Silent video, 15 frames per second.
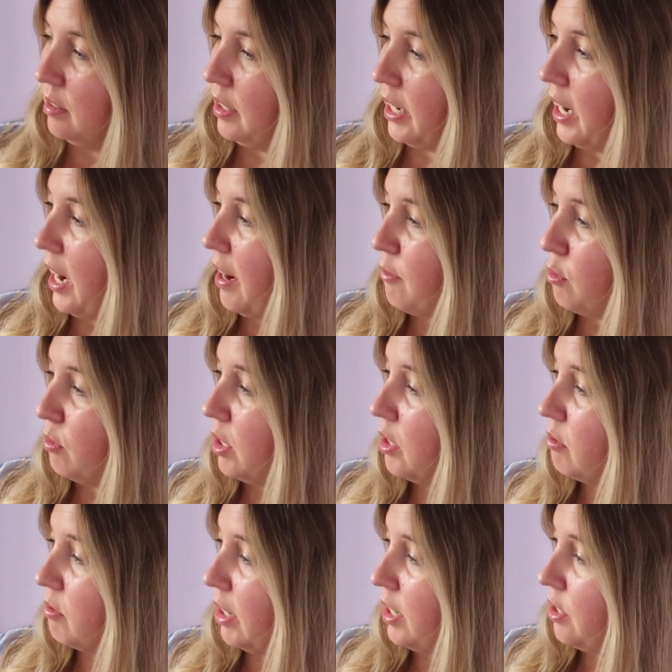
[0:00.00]
Like I haven't
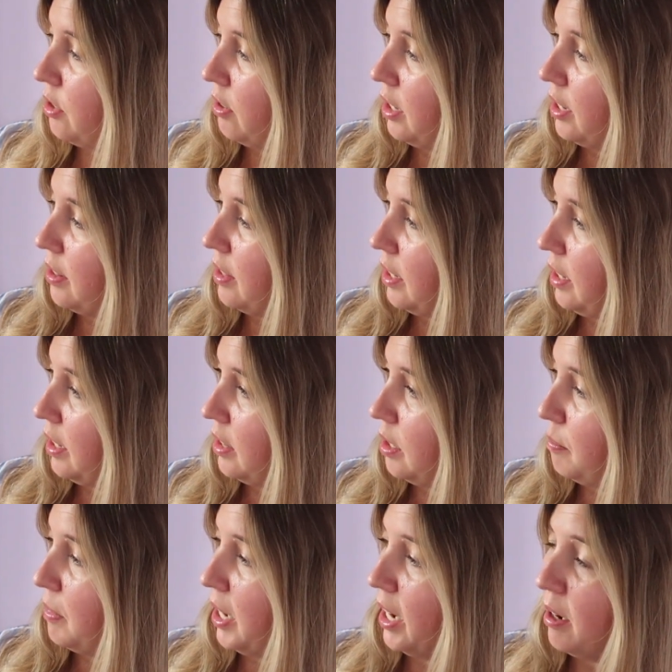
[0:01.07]
really written or anything in
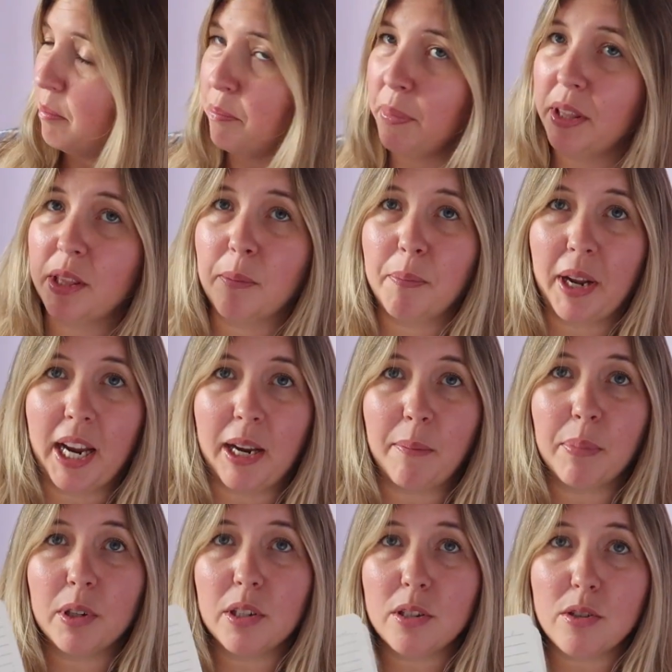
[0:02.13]
them yet, but the
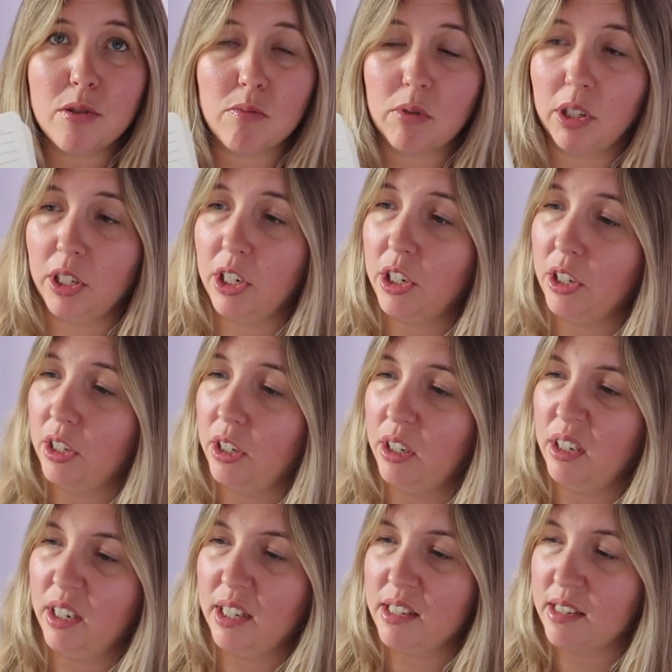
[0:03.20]
paper's really
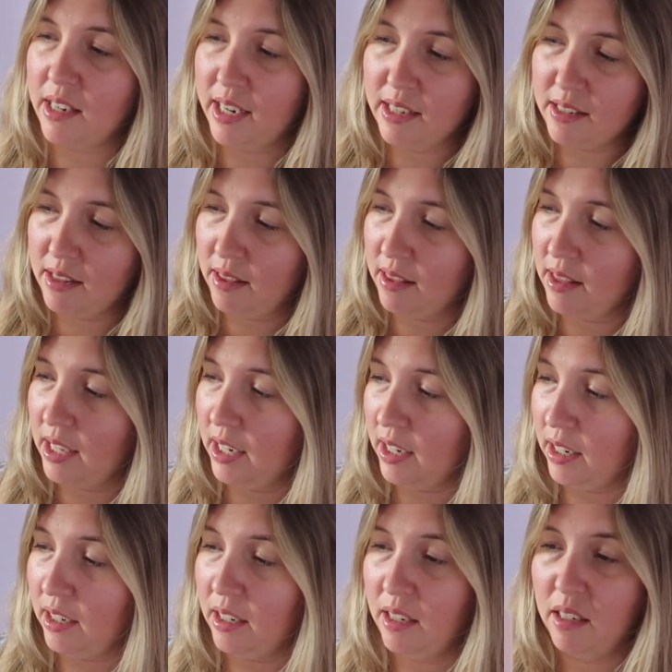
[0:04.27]
good. It's nice and
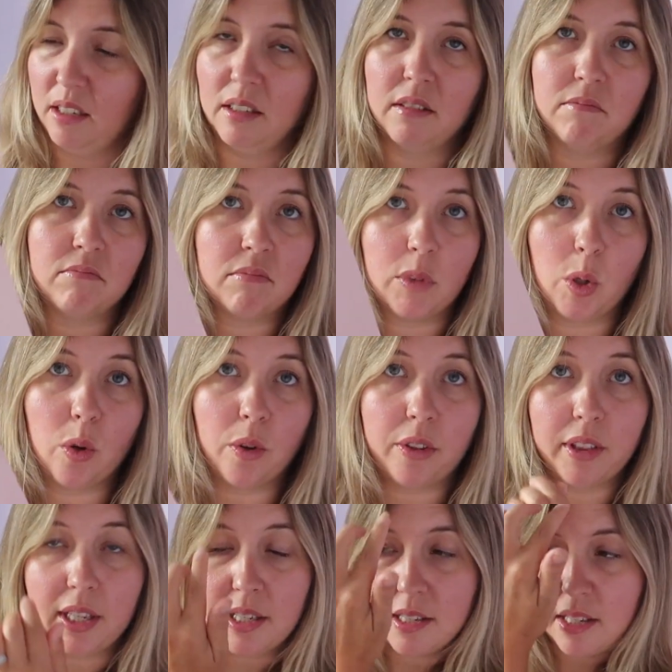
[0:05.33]
thick. The whole
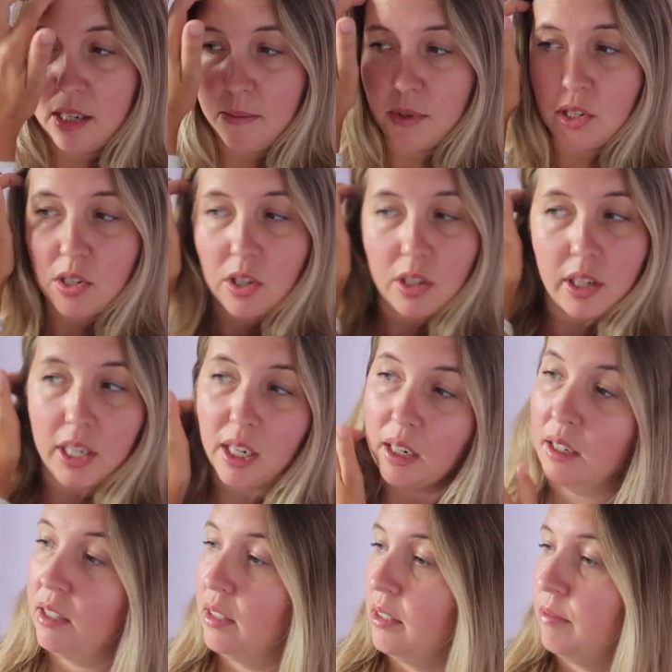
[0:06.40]
thing seems
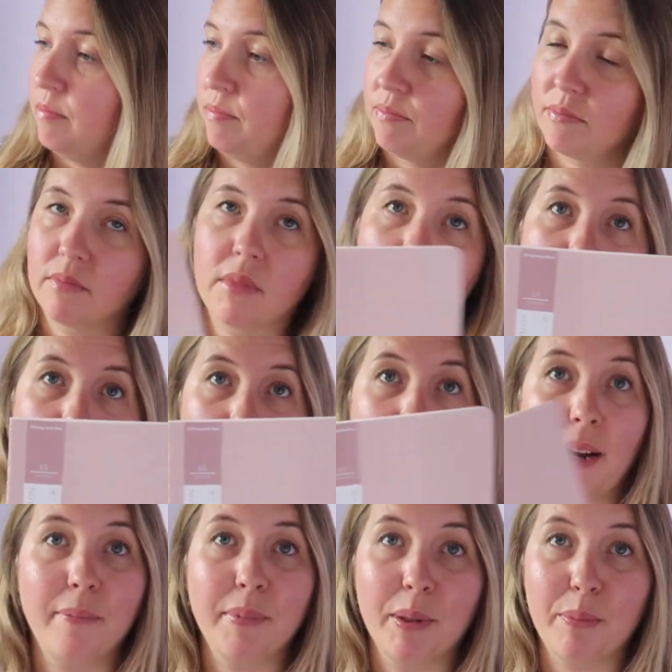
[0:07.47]
sturdy. So
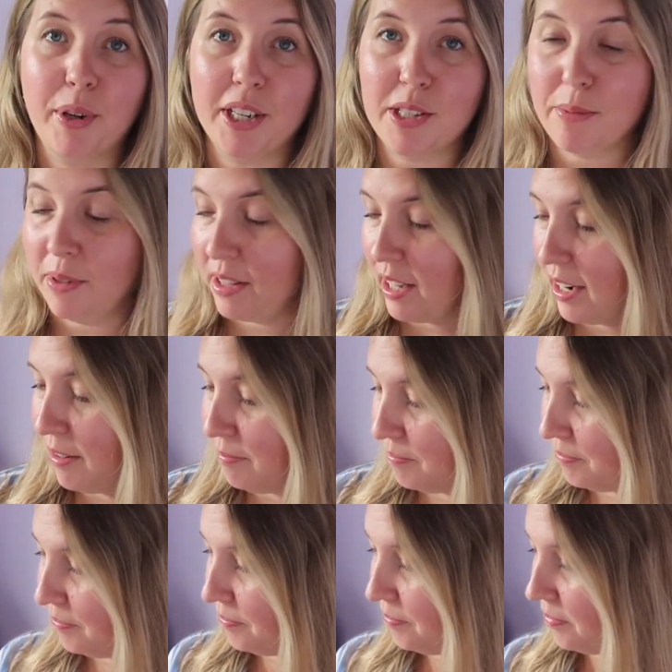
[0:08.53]
yeah, impressed with
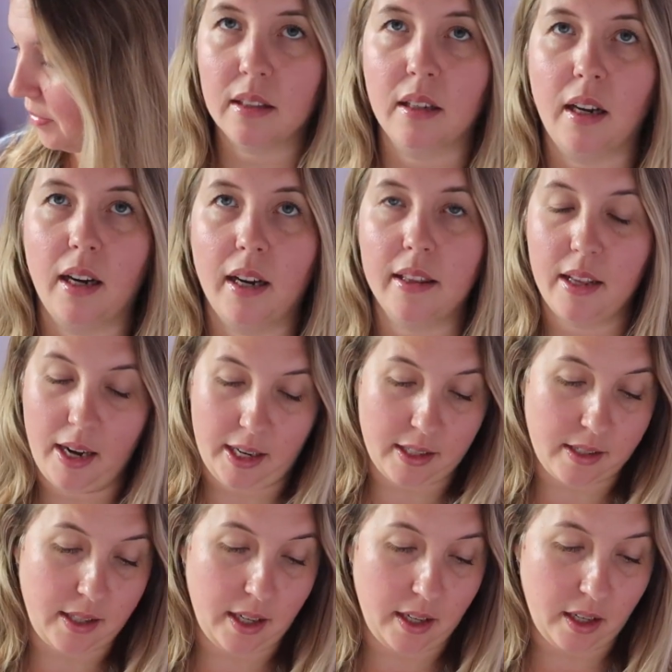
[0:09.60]
that. The
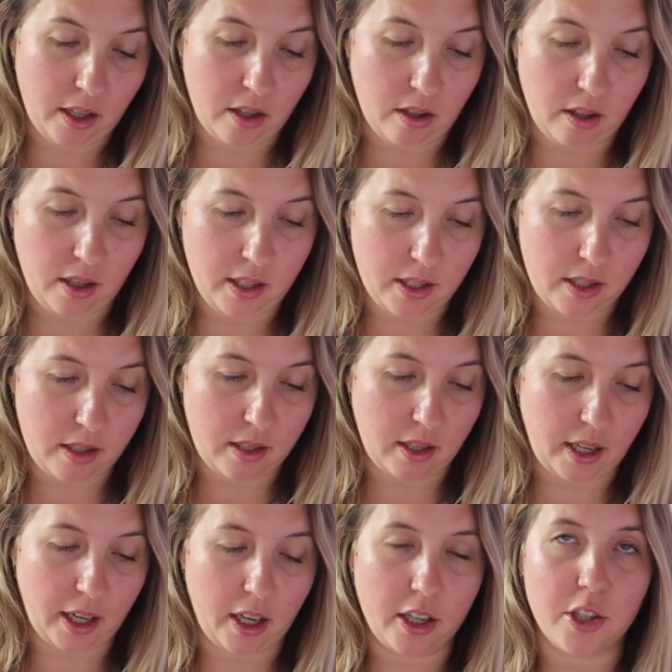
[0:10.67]
next thing I got
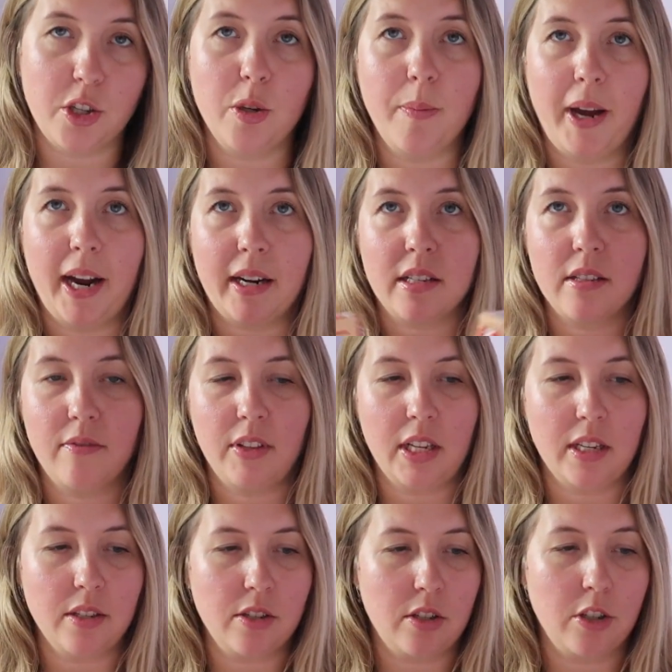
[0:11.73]
2 packs of
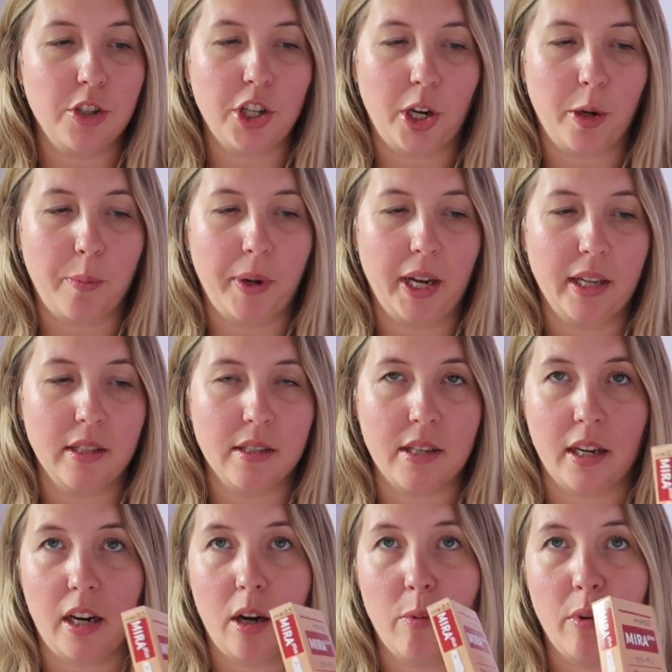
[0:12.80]
these. They're gel pens.
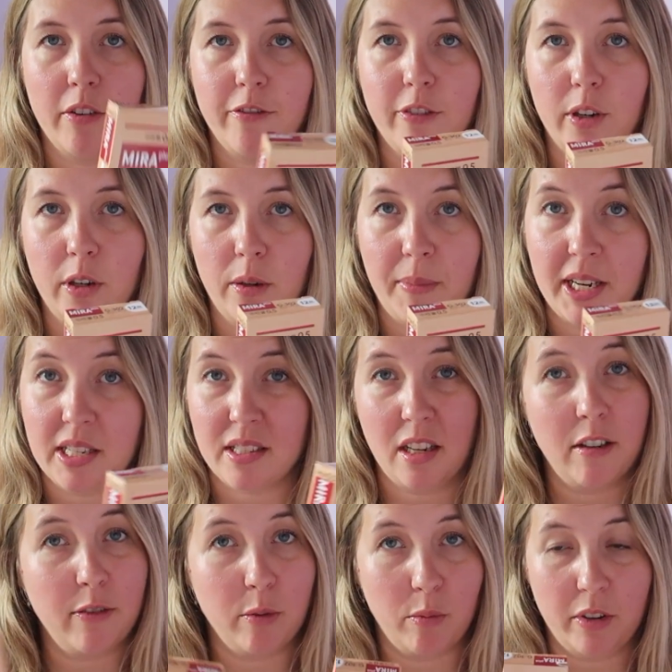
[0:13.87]
I got one for
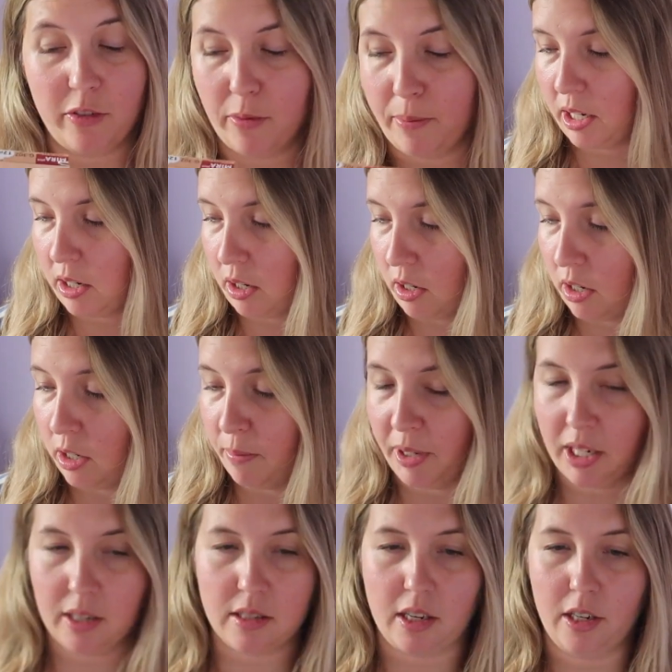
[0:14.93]
myself and one daughter
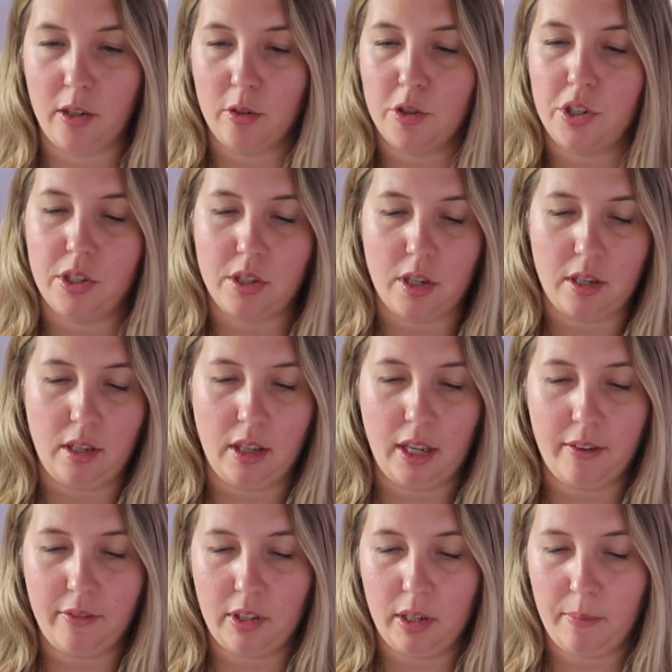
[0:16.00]
because I know she's gonna
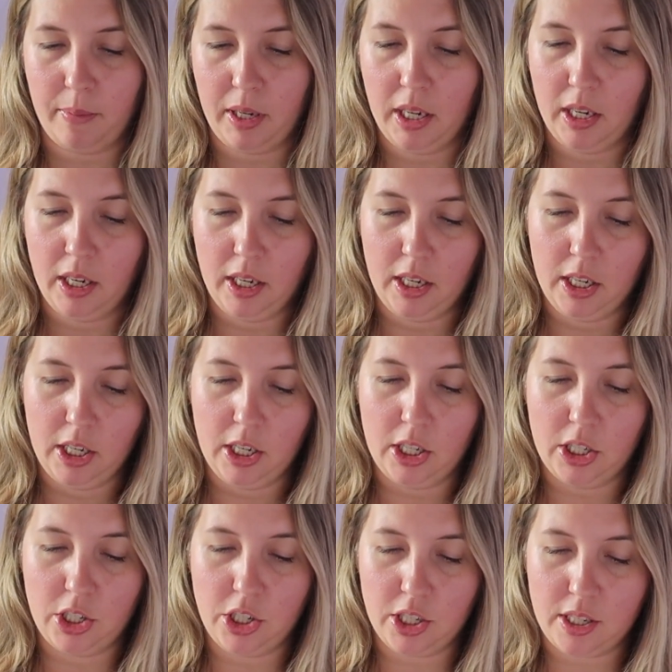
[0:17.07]
love them
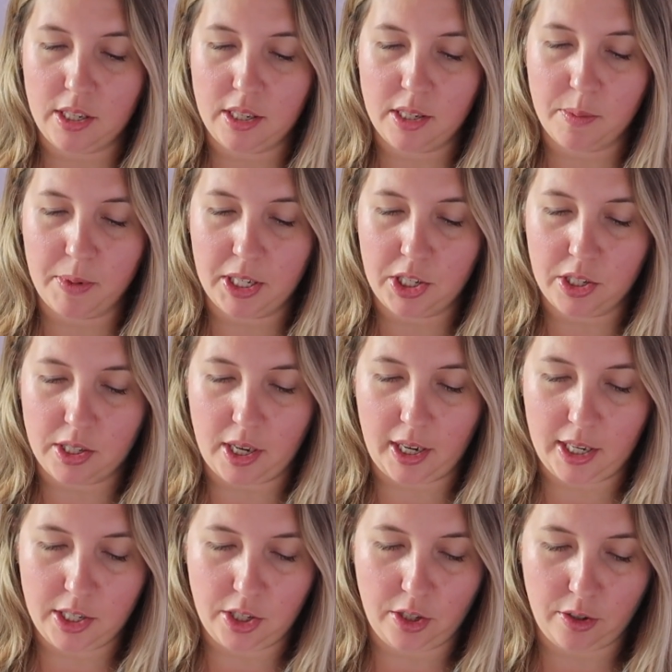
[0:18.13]
just as much as
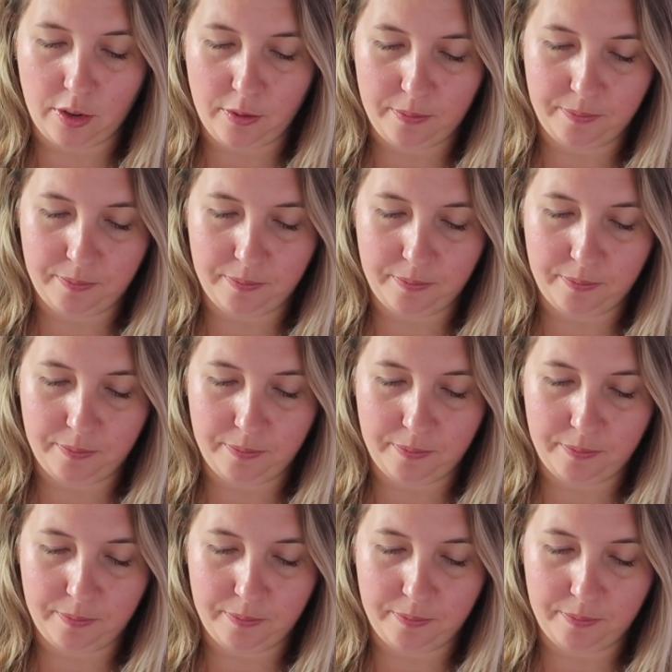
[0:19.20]
I do.